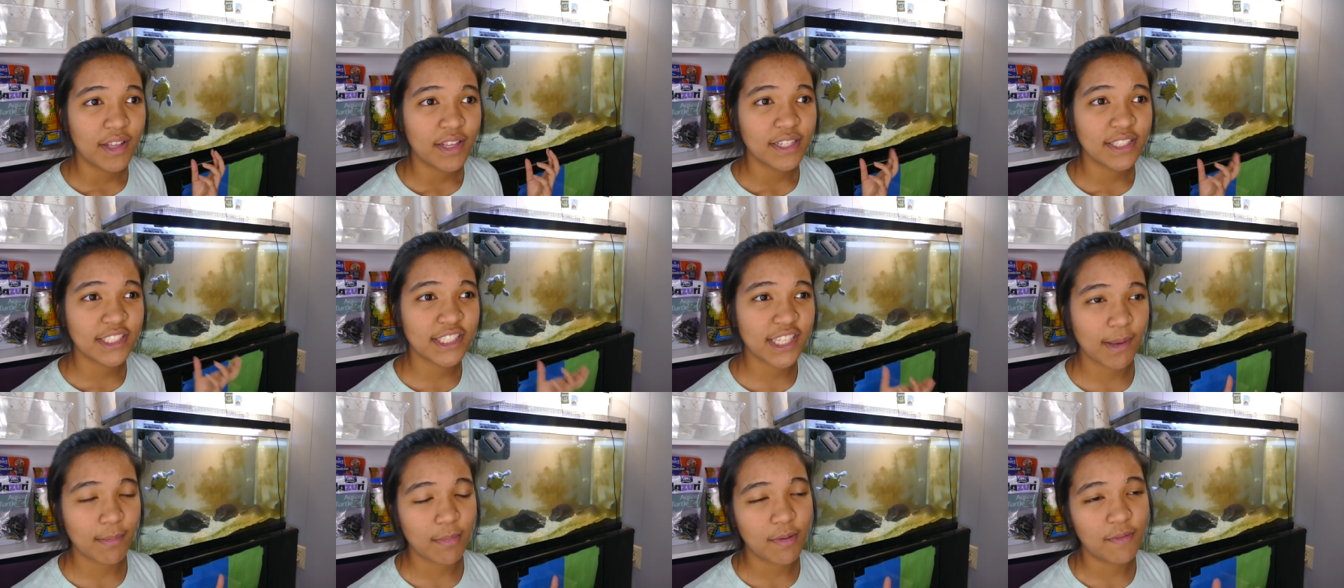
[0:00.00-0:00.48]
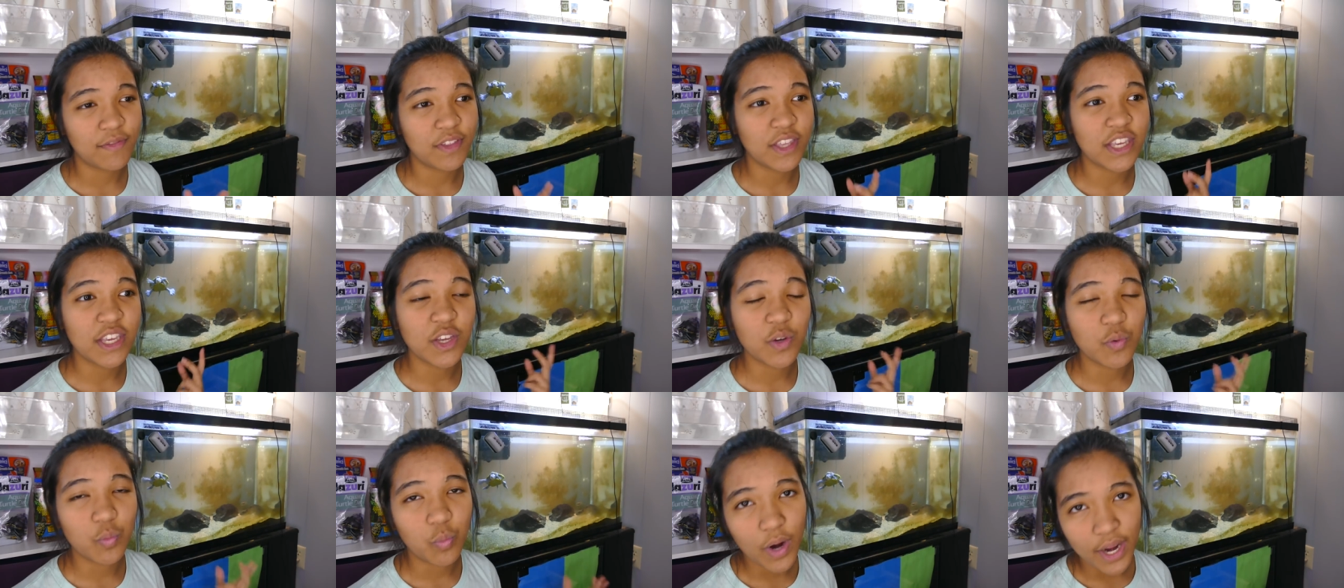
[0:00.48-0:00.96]
some of
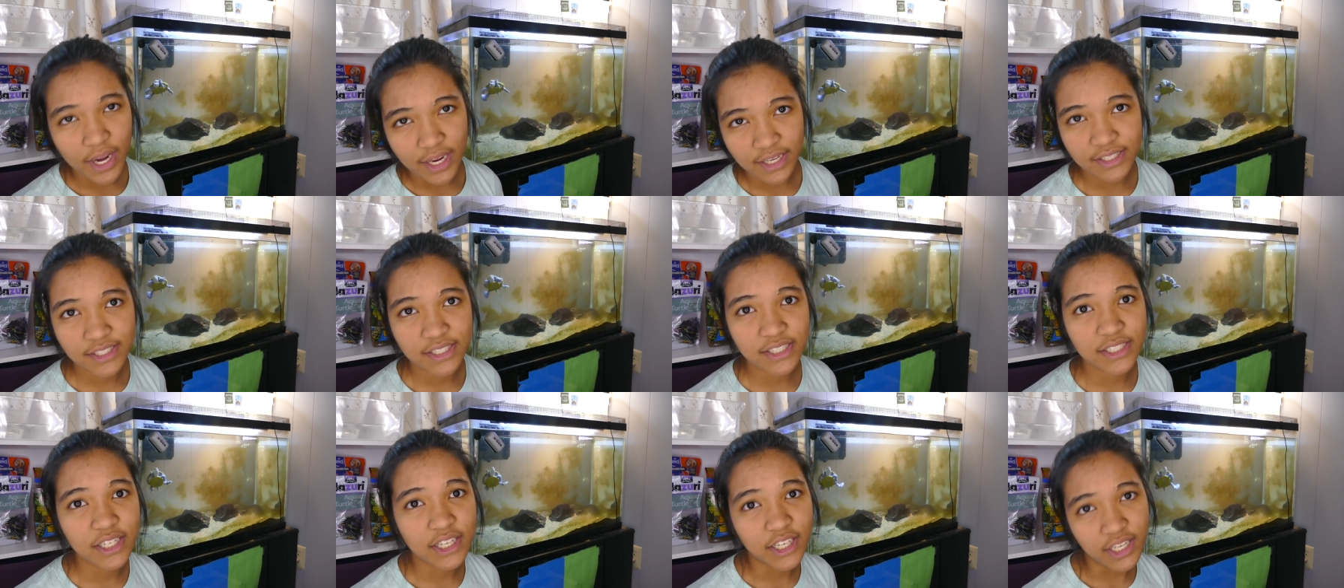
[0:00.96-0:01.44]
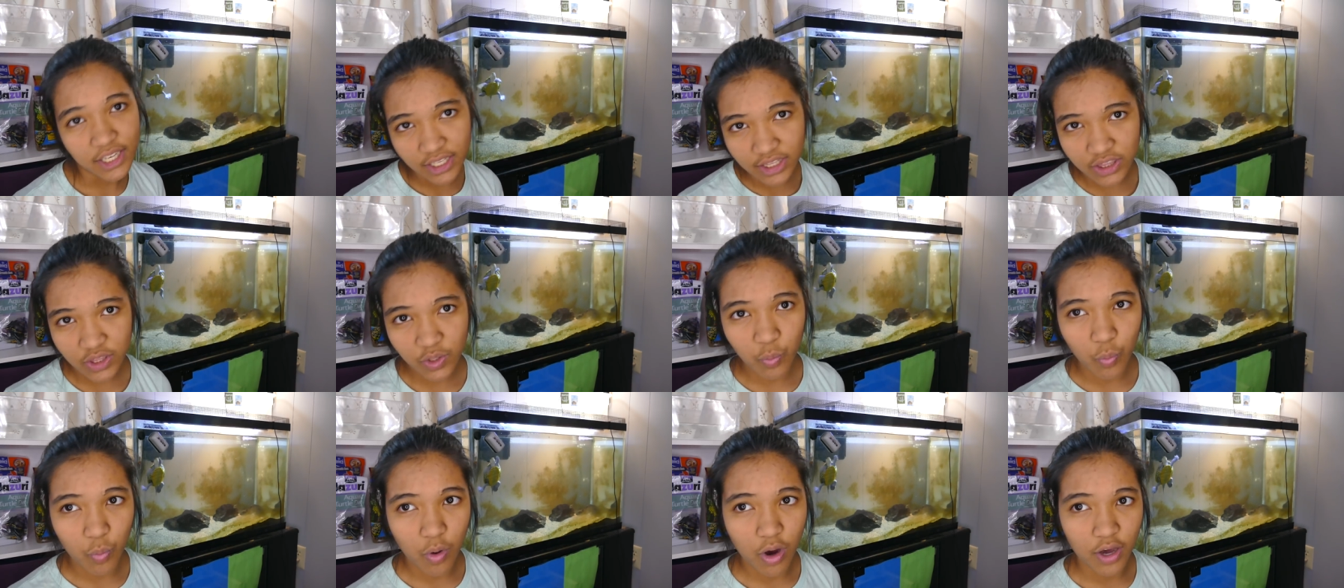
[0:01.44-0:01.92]
the waste in
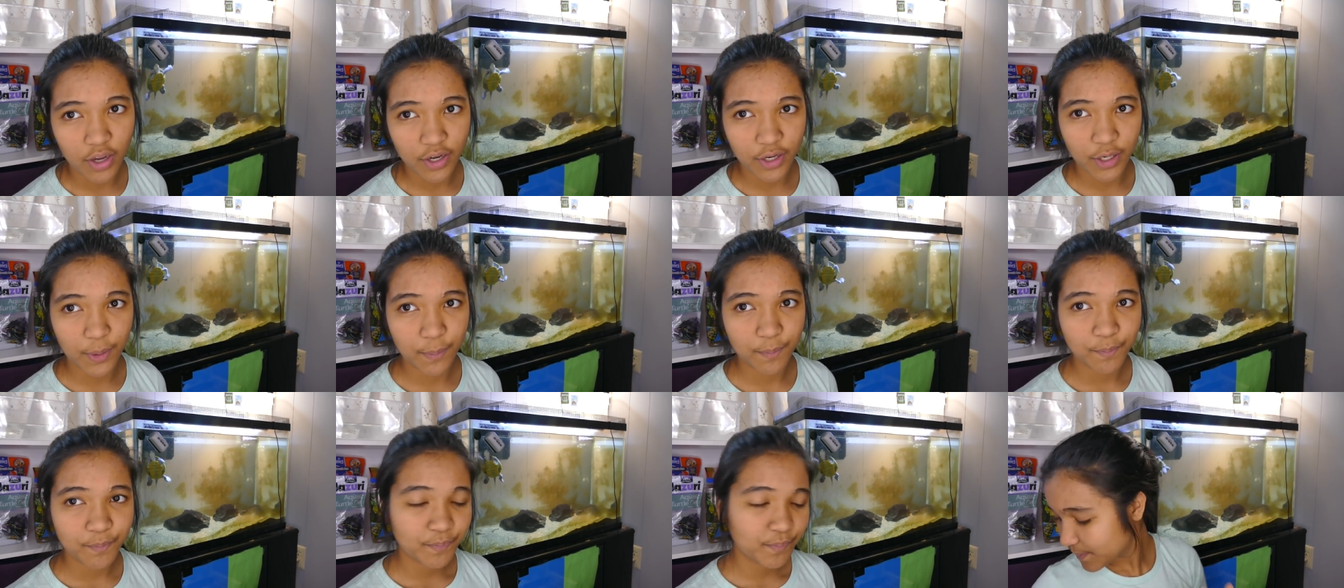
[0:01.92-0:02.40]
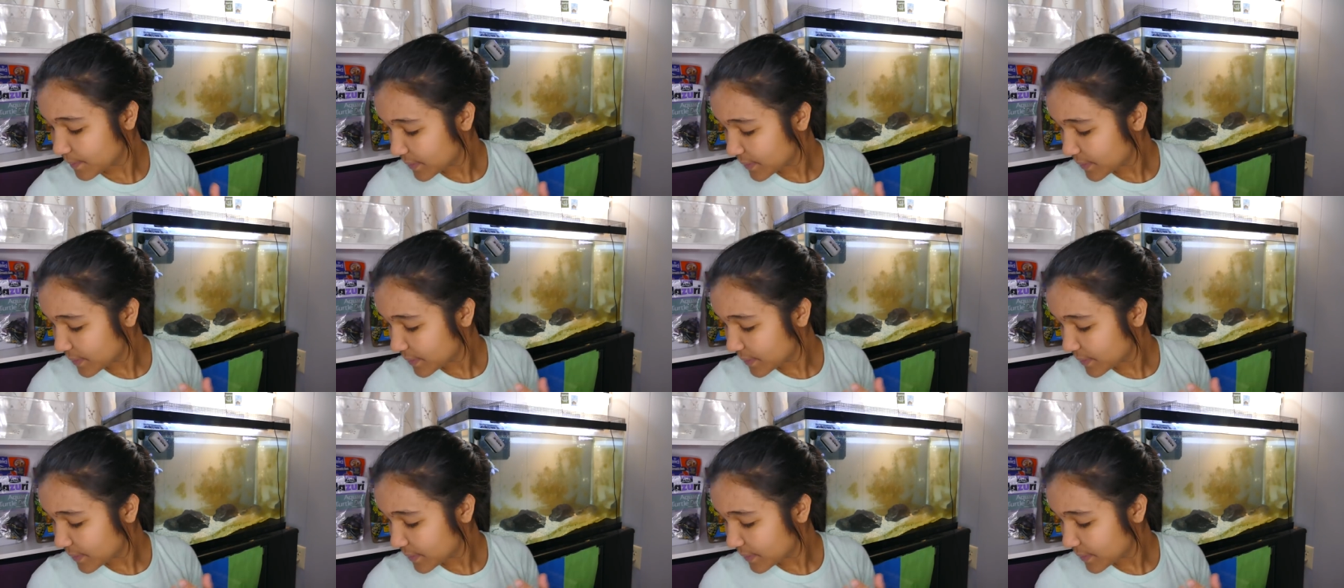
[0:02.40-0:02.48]
the water.